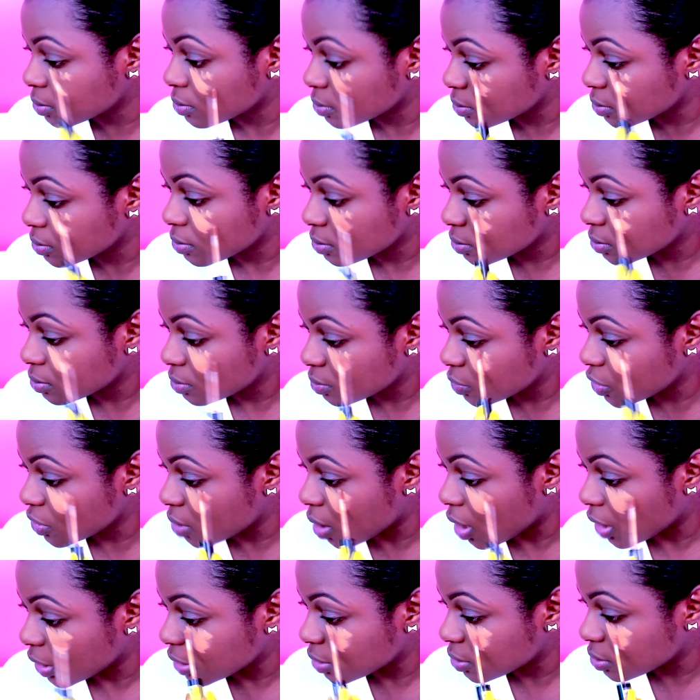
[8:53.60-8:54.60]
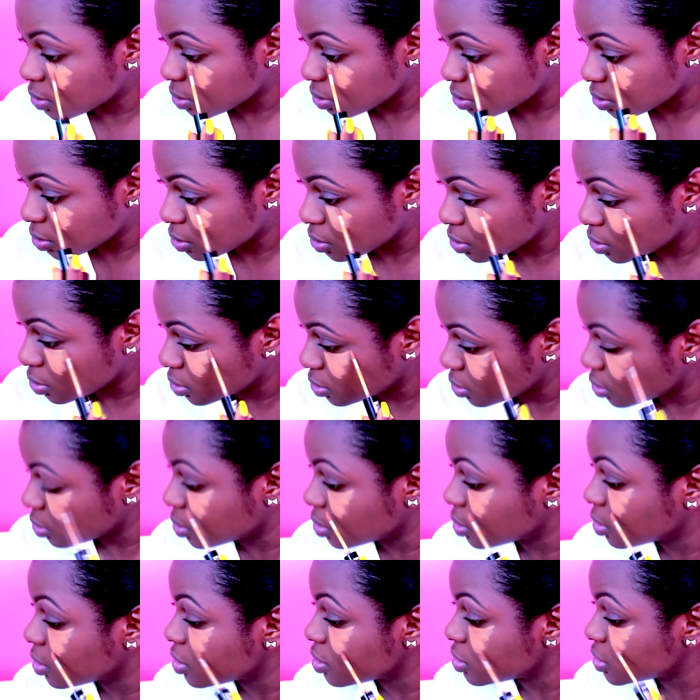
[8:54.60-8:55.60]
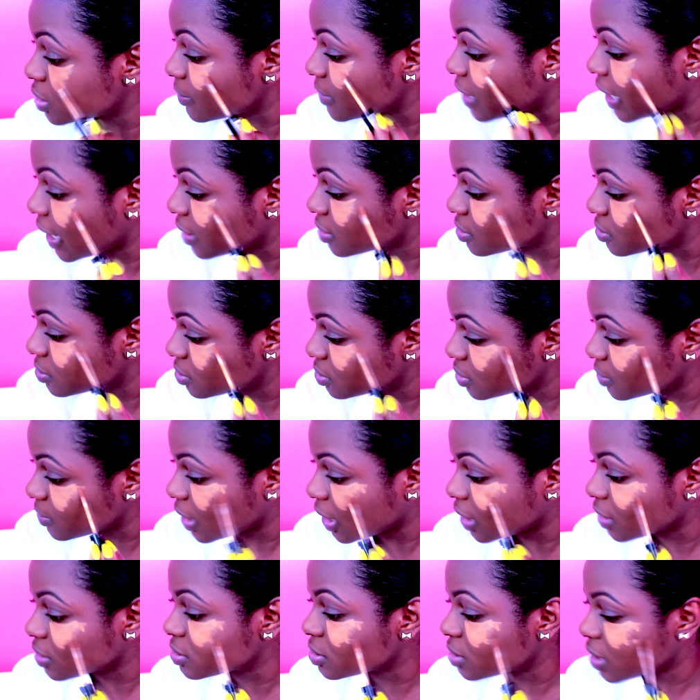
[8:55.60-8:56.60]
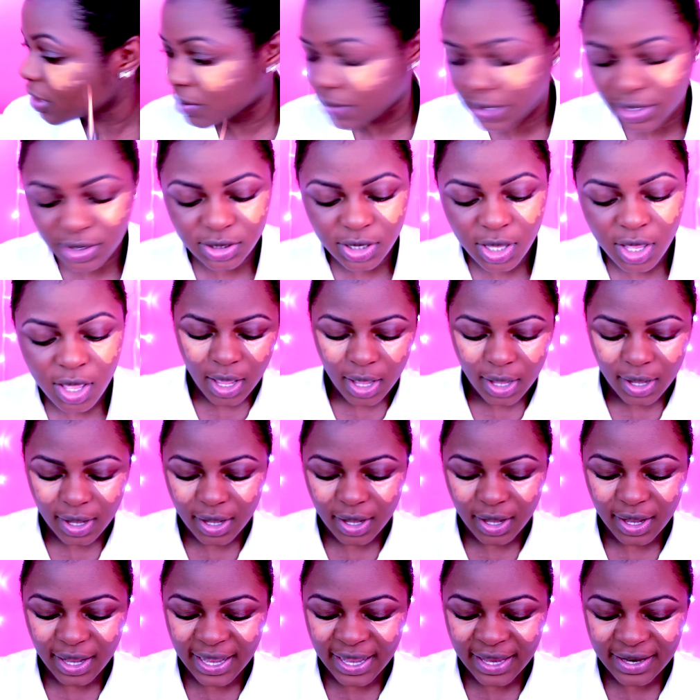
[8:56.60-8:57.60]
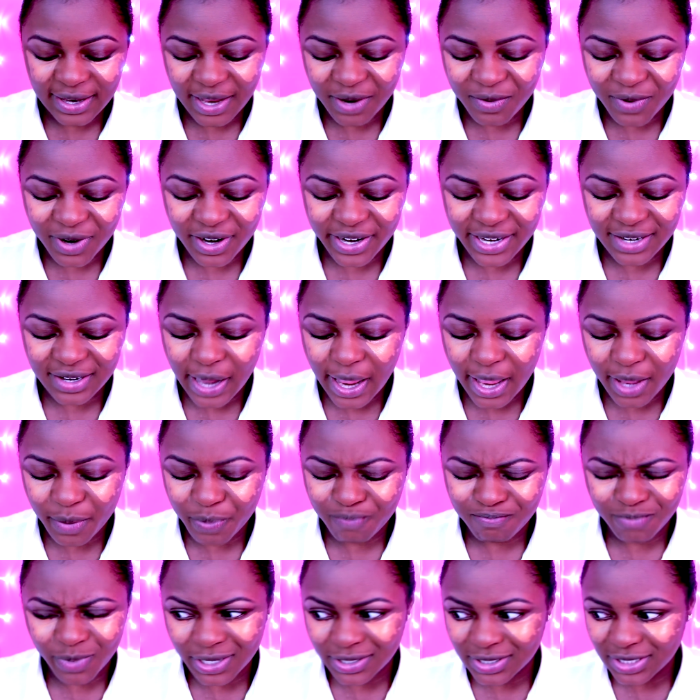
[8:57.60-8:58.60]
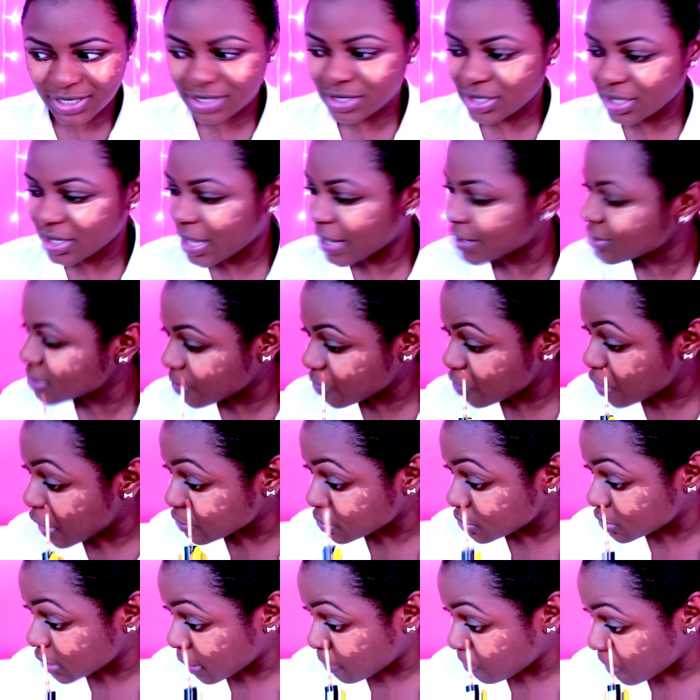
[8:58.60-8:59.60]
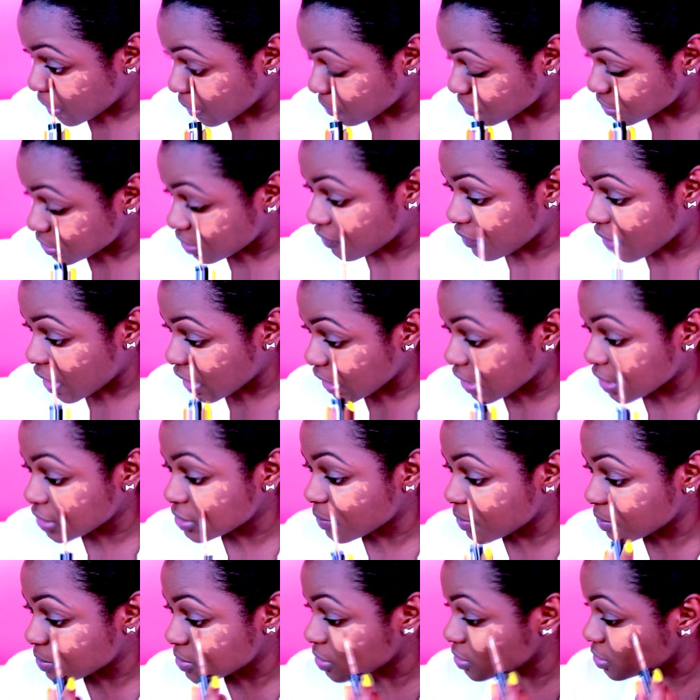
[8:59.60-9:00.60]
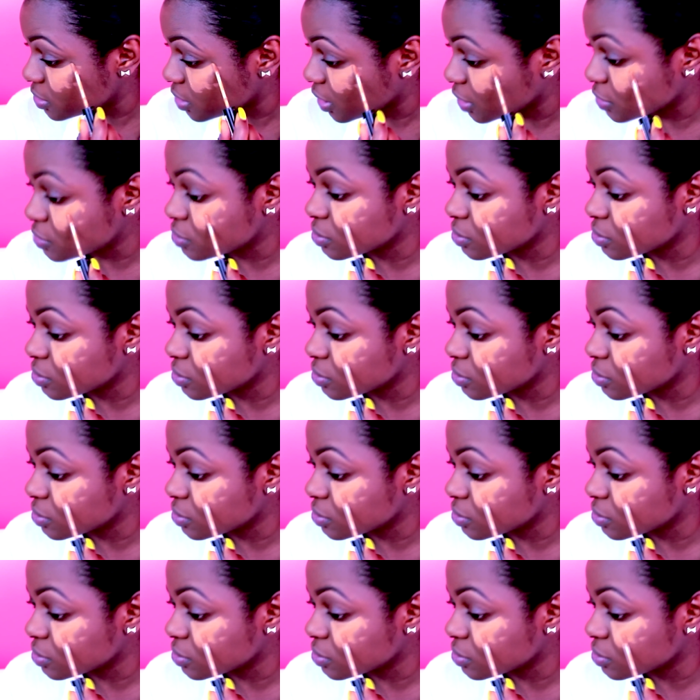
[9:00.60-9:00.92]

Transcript: what do you call it? Some days, anyways. And they weren't, like, consistent. Like, some of you guys are saying Monday, Wednesday, Friday. Some people say Sunday,